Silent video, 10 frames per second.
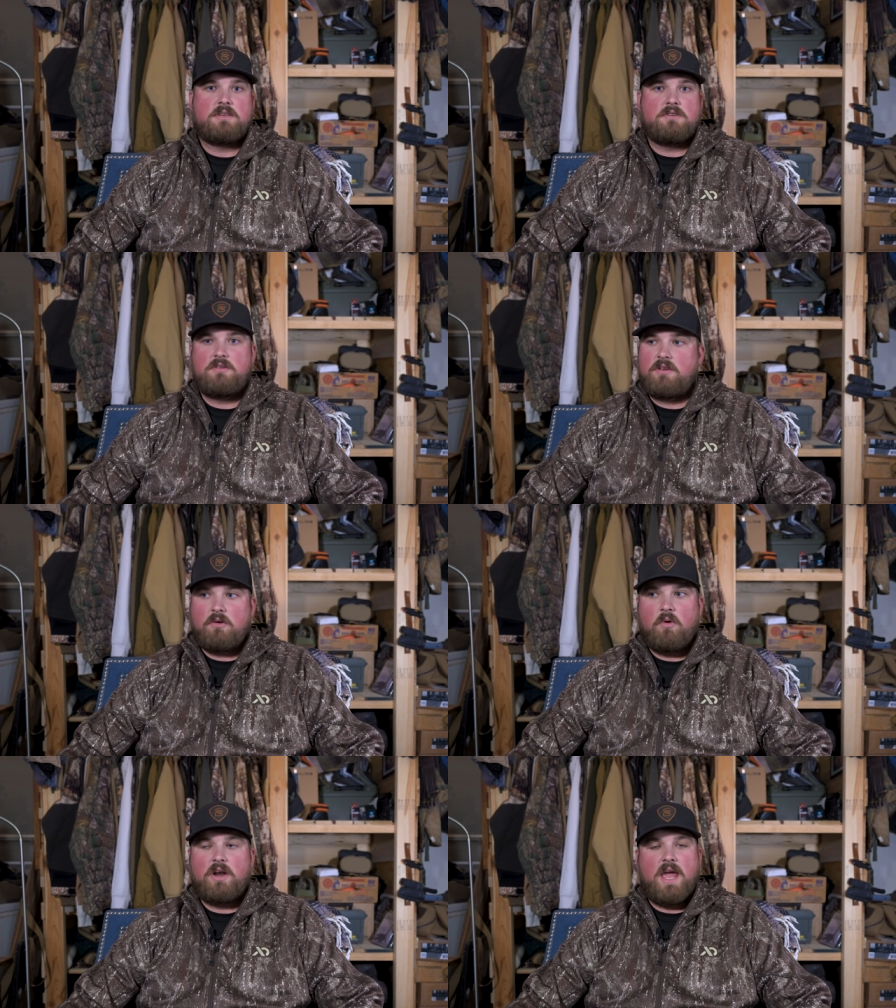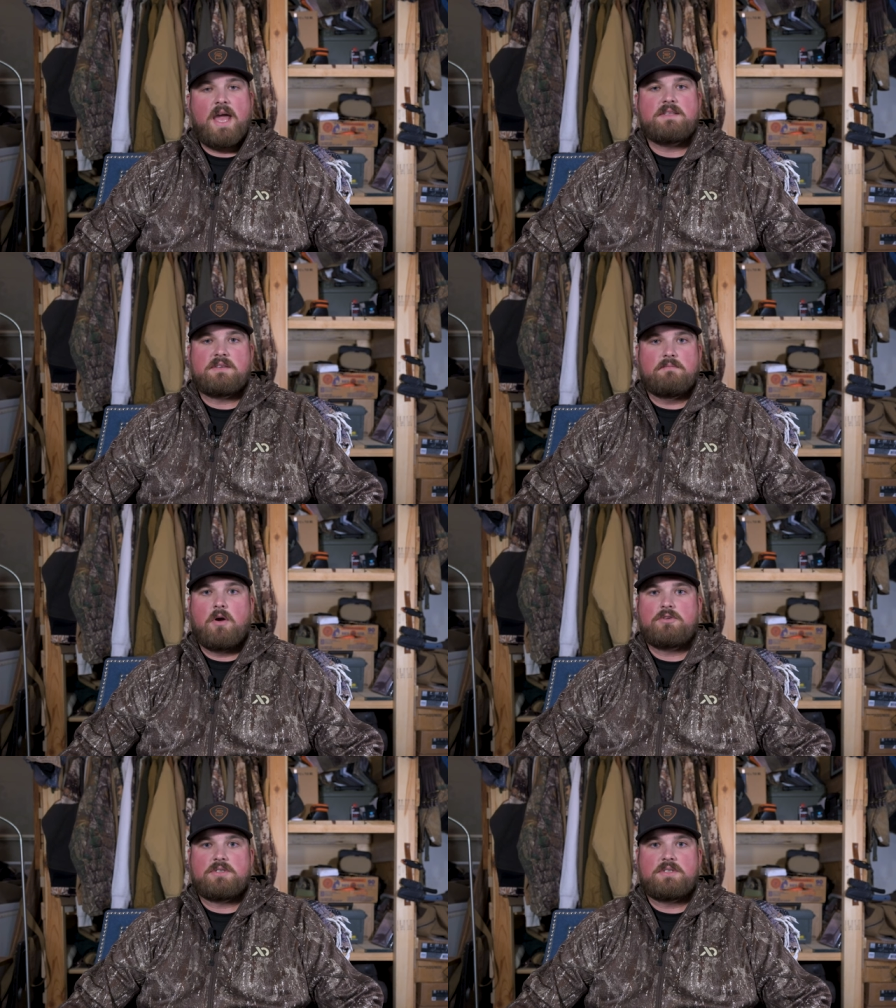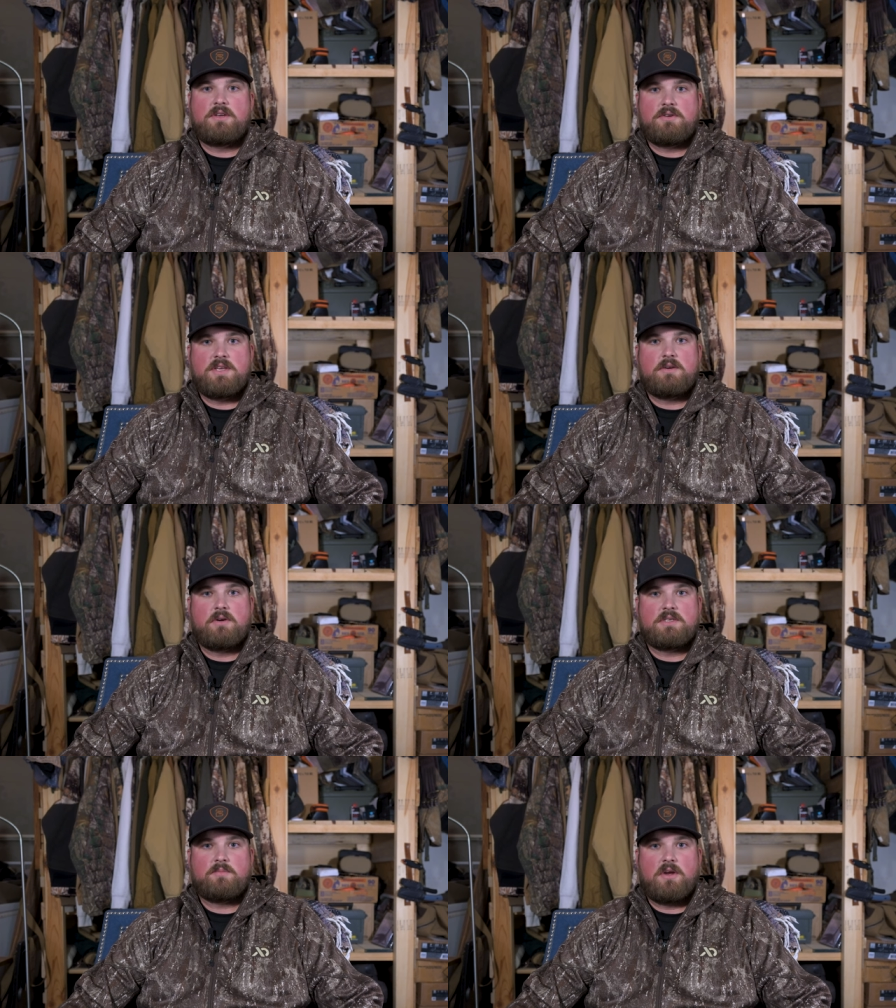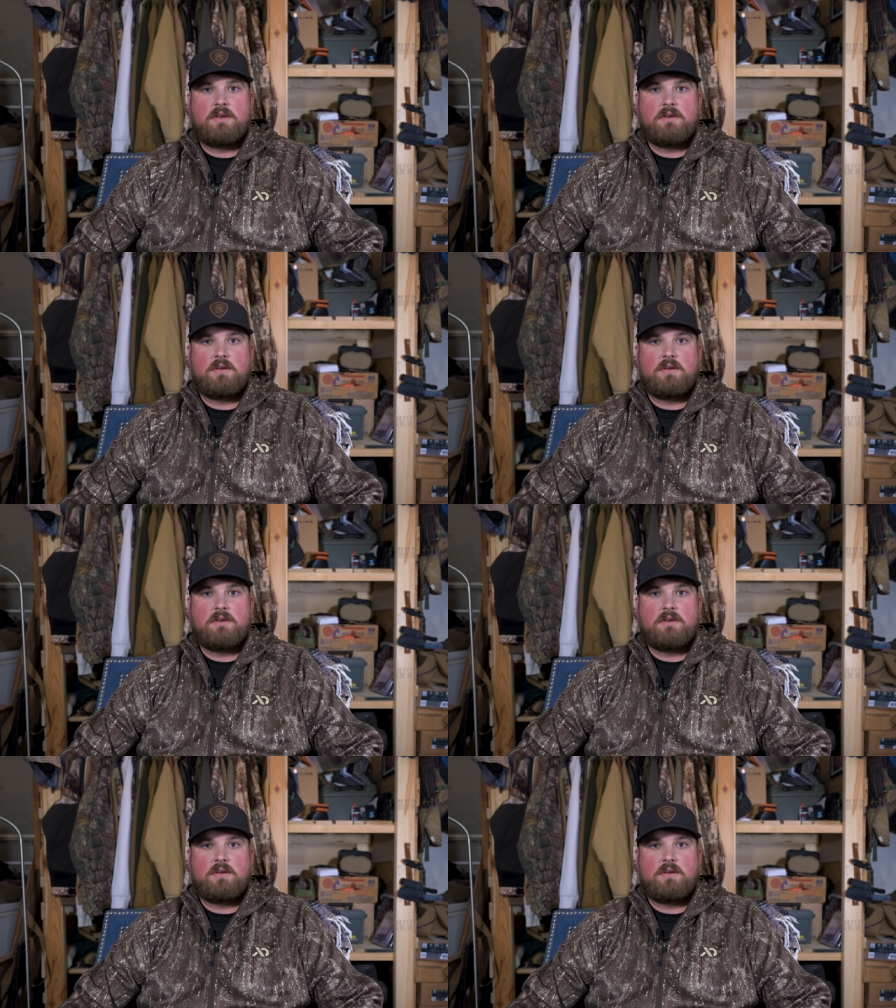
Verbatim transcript: you're gonna wanna add some motion to your decoy spread.